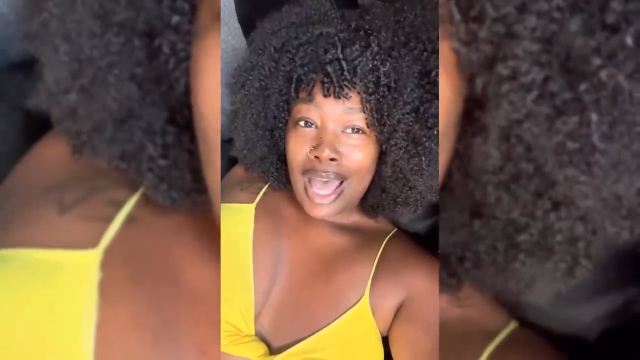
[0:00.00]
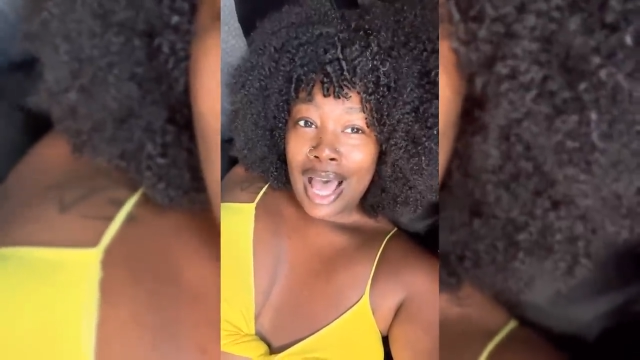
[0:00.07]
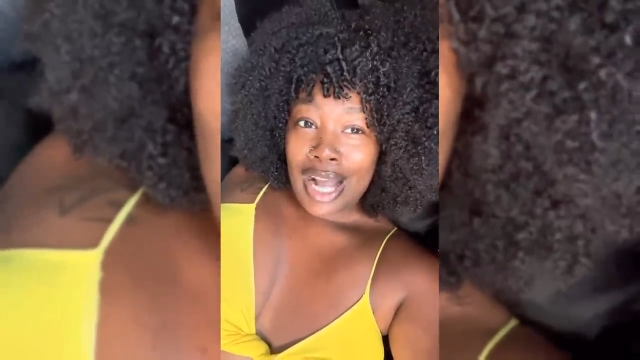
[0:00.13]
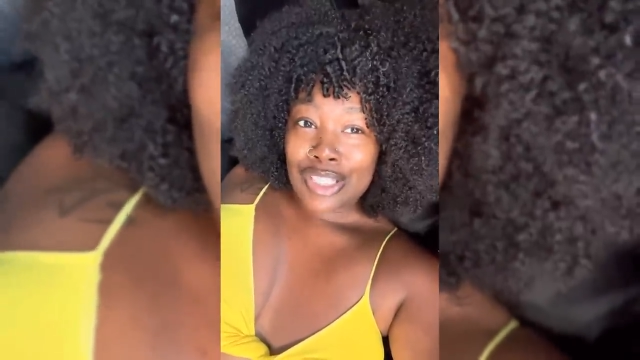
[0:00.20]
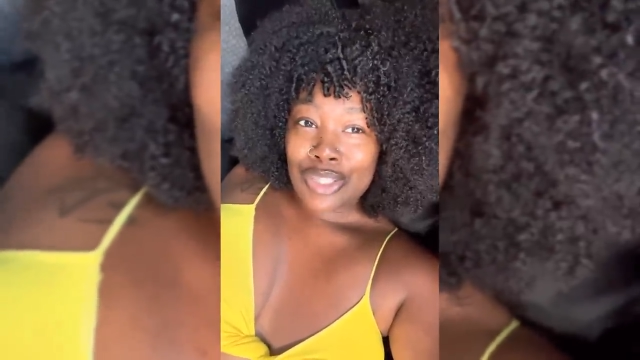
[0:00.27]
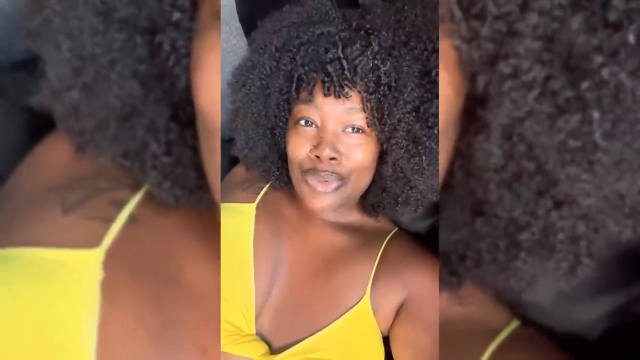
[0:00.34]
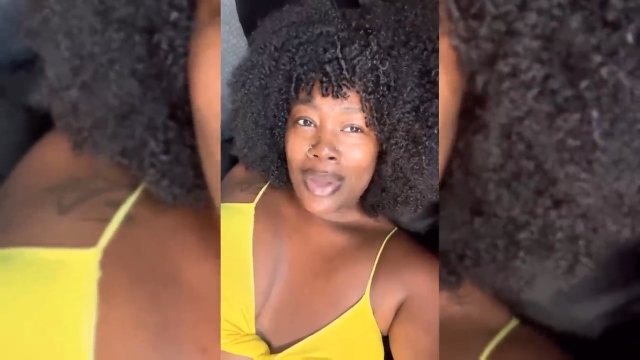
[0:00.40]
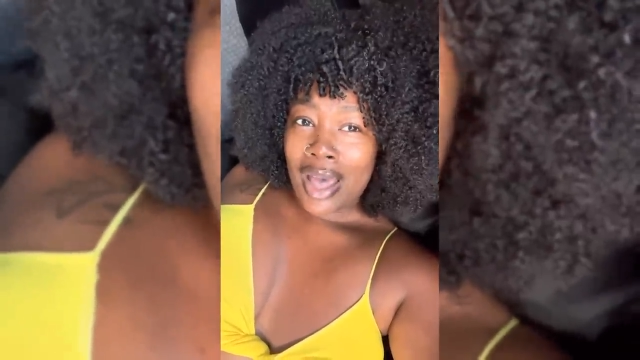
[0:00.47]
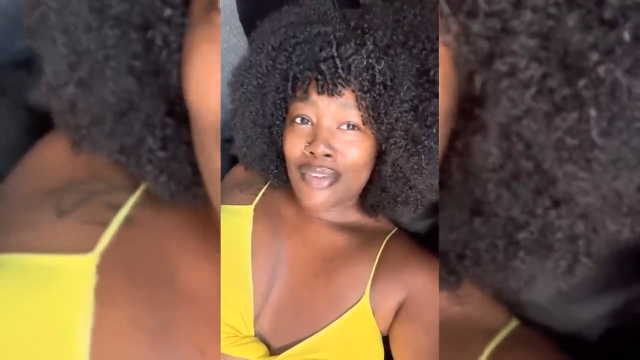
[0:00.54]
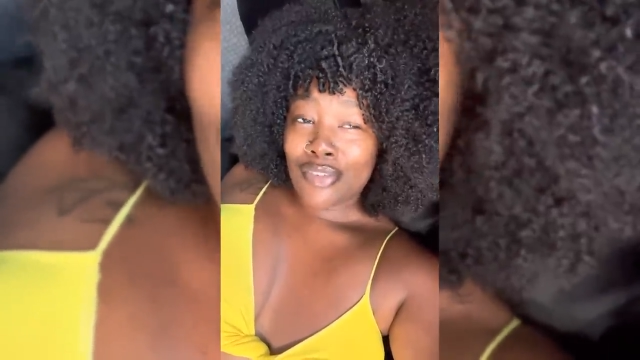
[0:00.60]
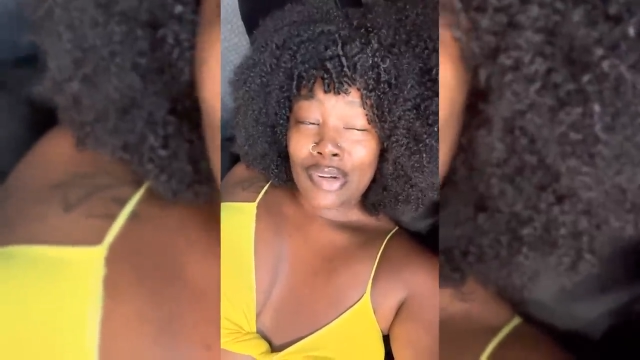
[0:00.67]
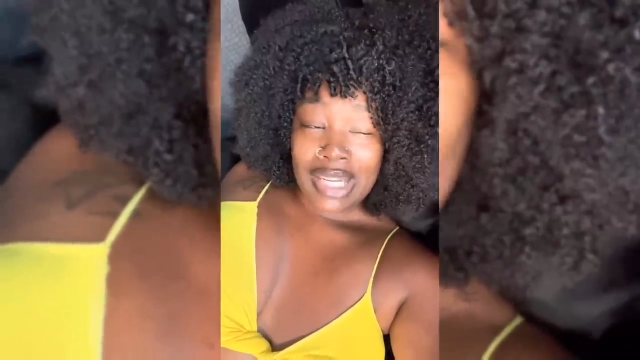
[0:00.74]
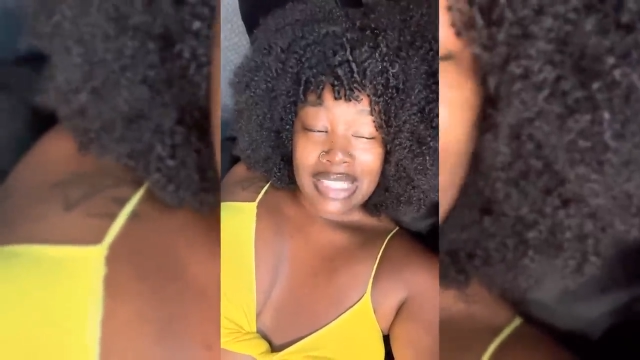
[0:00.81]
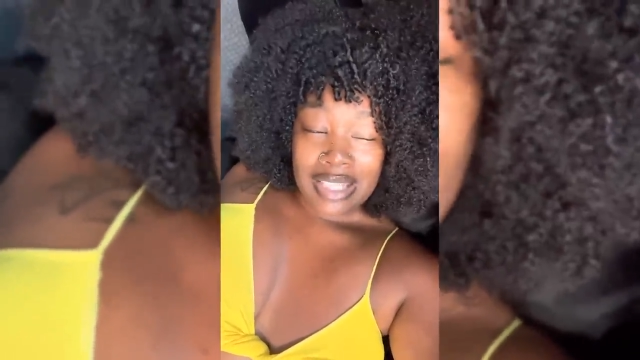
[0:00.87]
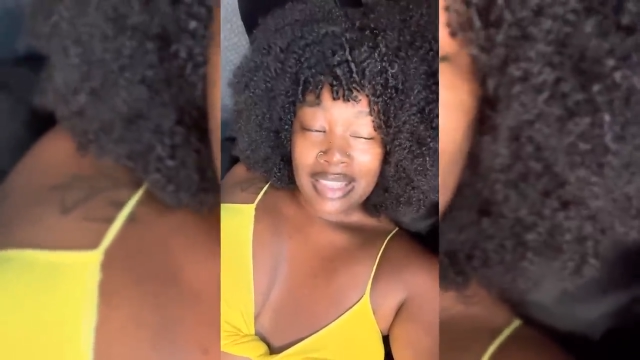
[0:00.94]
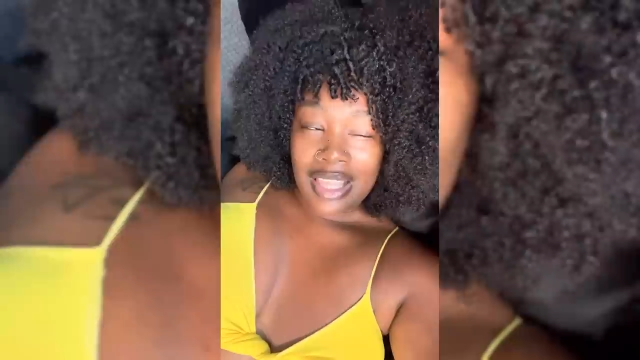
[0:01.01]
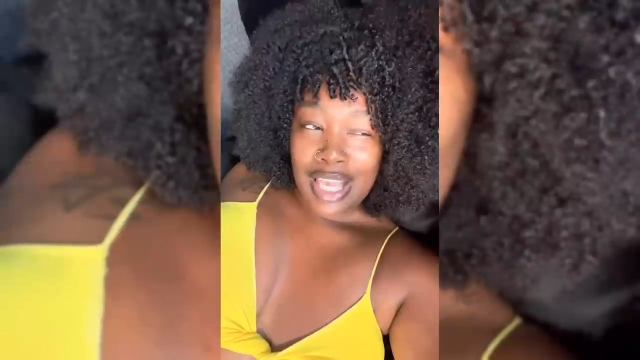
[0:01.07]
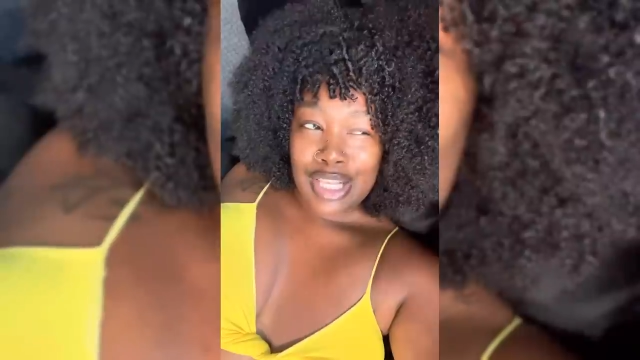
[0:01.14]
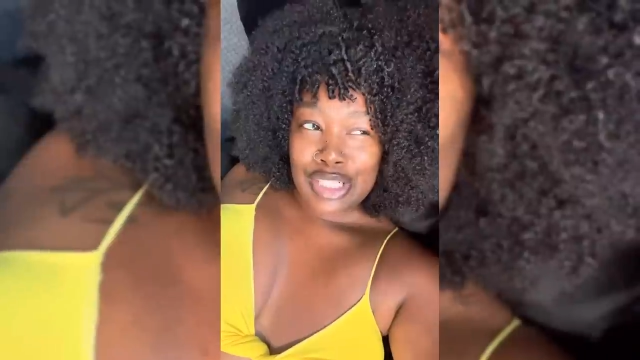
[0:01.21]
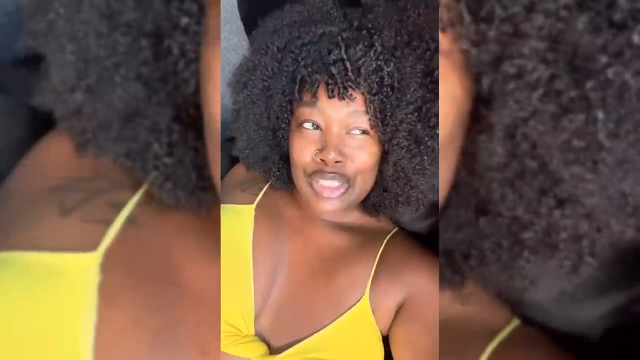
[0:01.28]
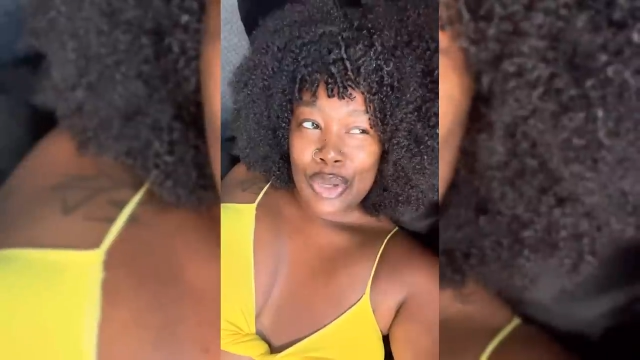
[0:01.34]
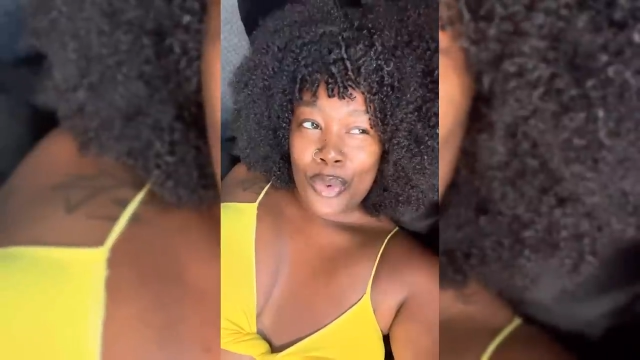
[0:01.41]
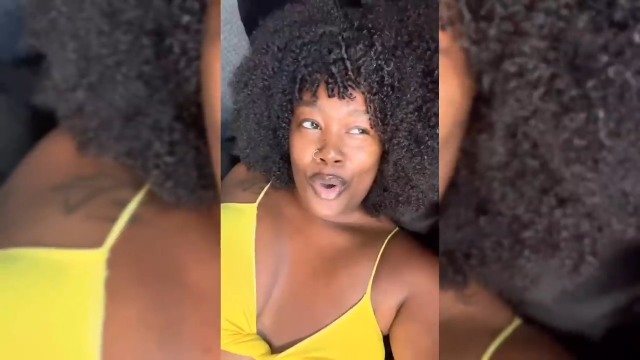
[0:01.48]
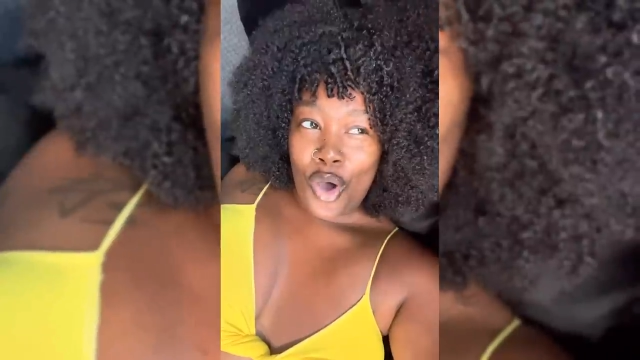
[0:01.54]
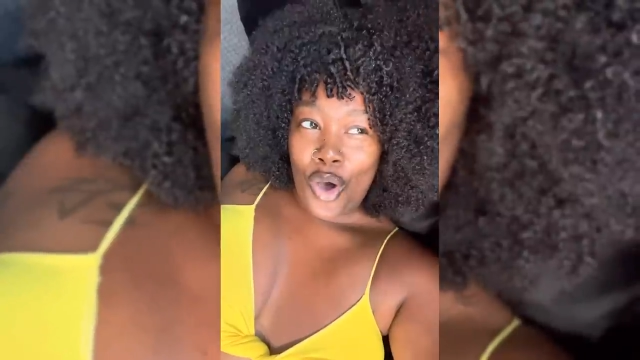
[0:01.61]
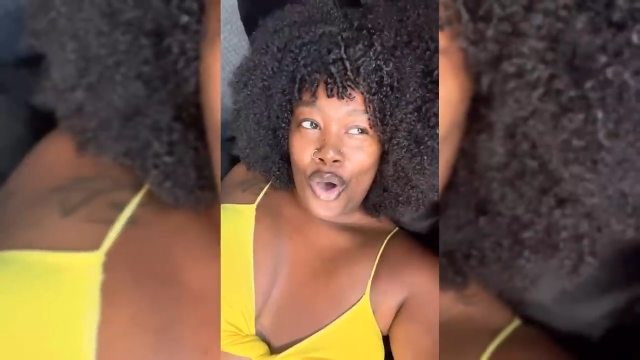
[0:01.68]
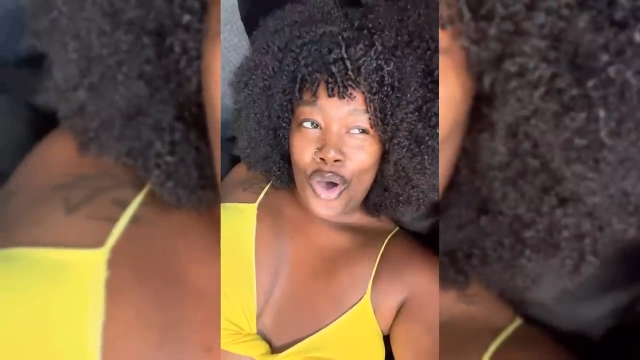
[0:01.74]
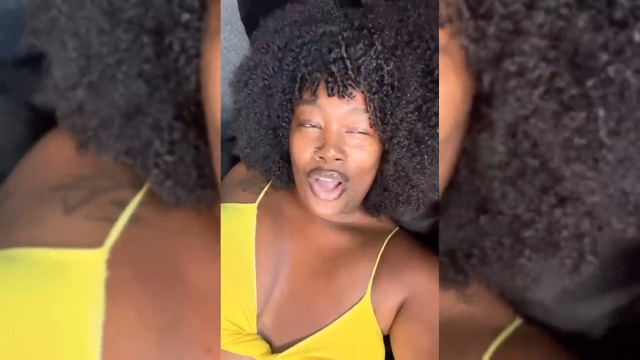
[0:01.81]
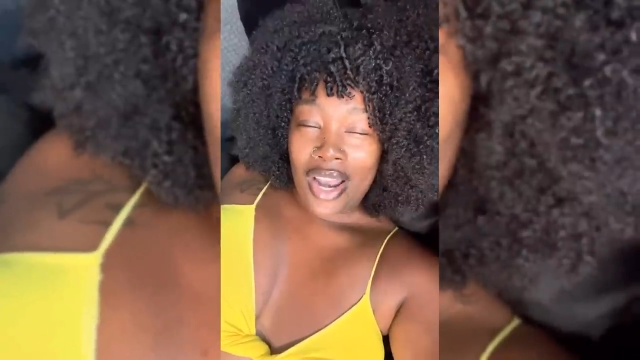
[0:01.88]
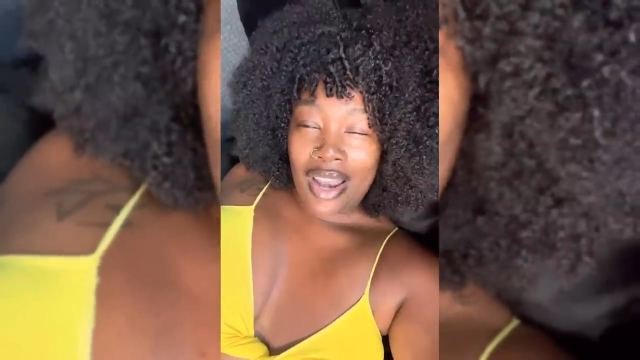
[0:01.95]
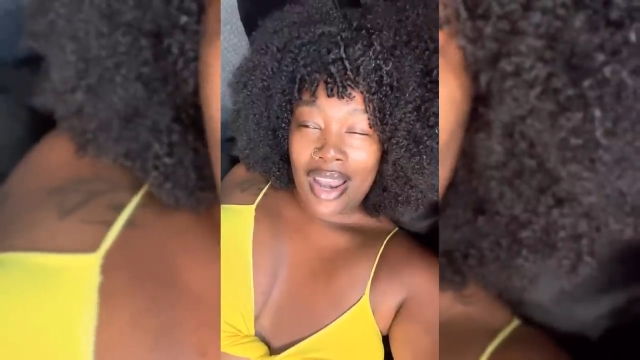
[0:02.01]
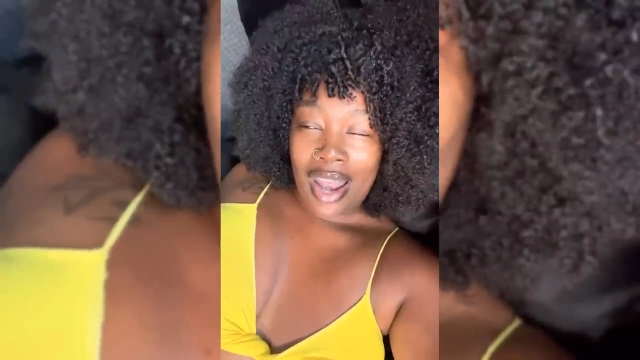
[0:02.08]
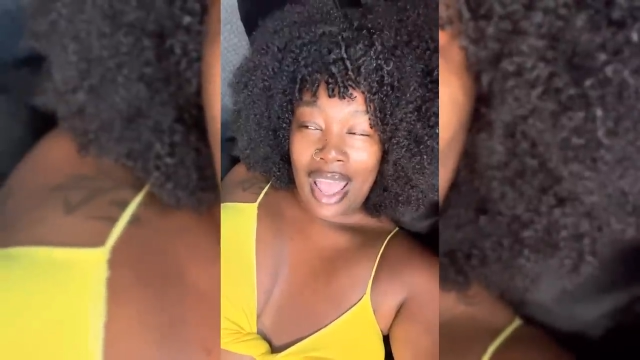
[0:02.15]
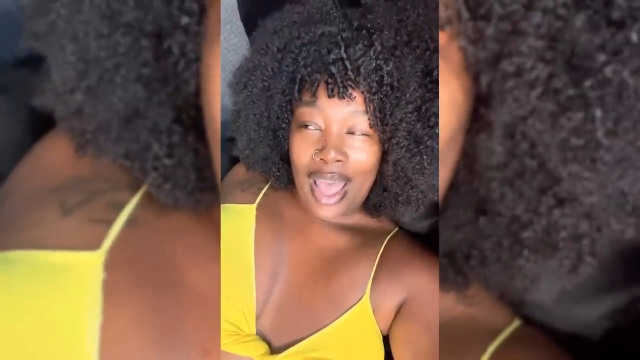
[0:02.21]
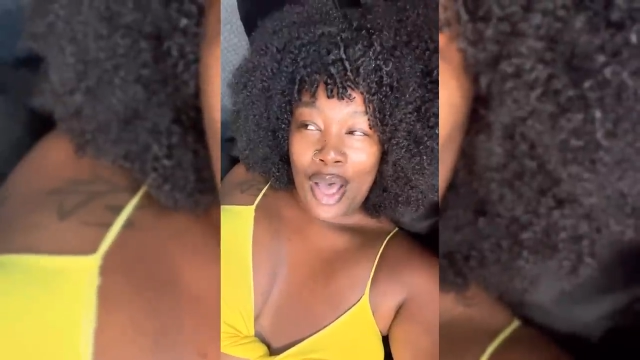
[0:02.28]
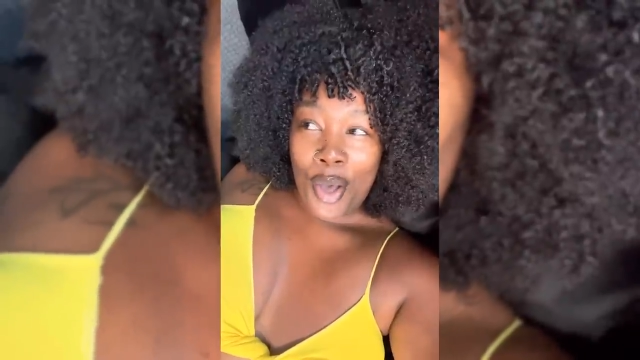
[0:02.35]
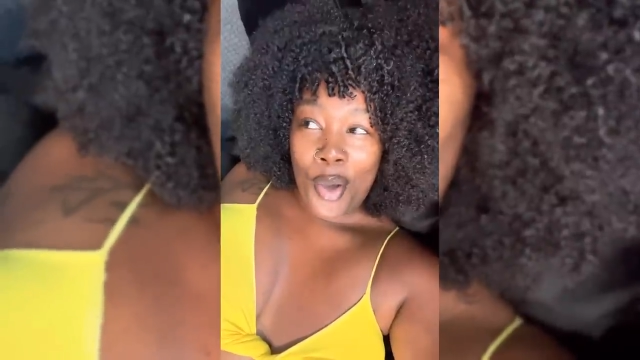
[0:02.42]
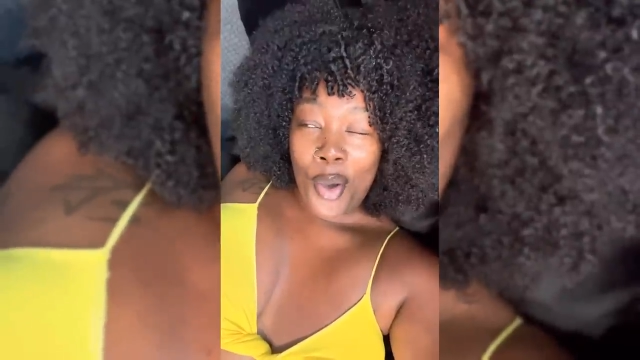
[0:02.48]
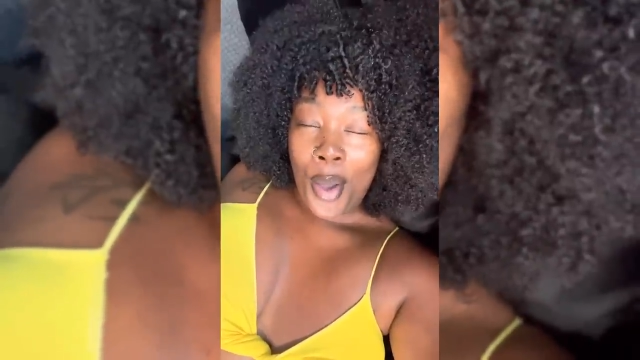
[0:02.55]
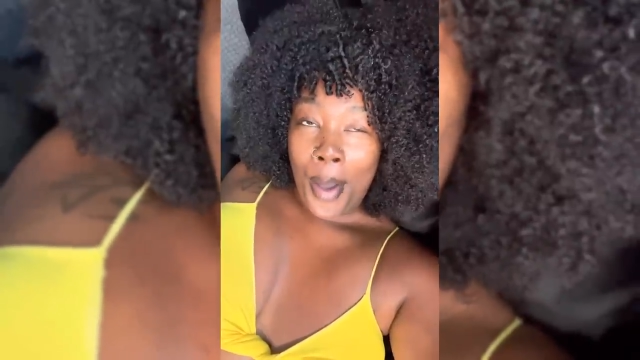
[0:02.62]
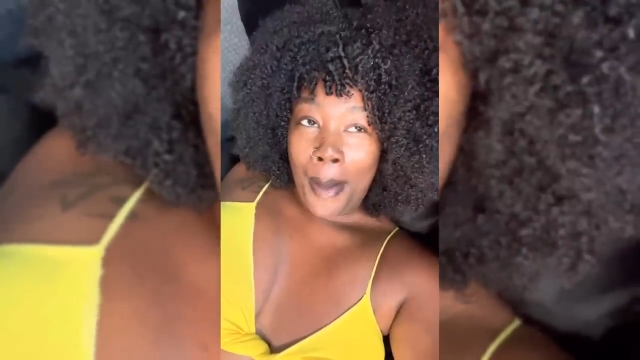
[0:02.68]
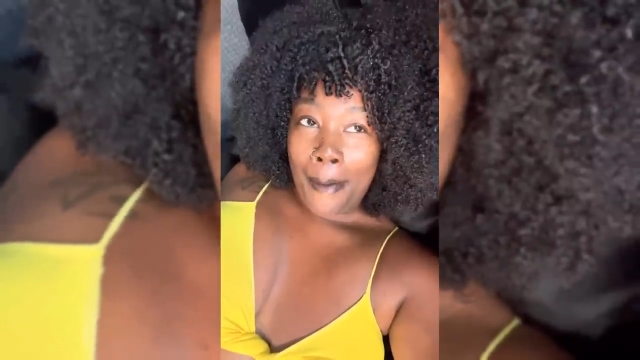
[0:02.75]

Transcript: I do have crazy things going on now,